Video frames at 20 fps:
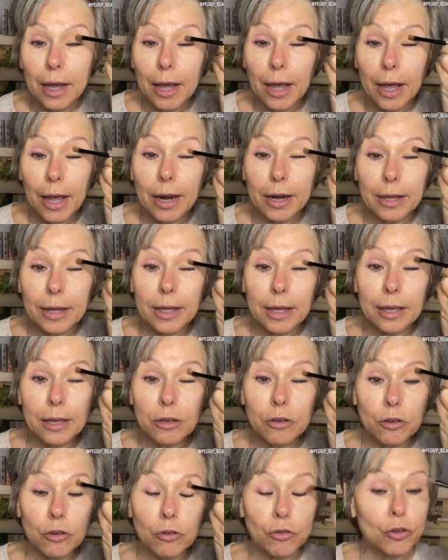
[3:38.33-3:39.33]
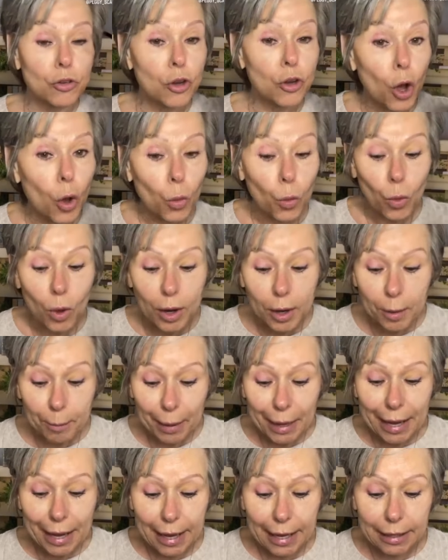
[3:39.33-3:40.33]
And again, you don't want to
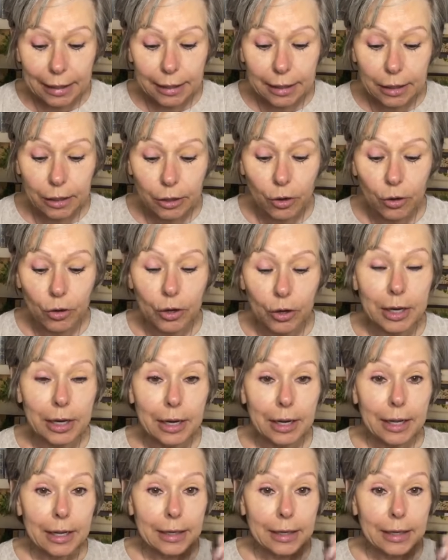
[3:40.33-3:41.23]
pile it on.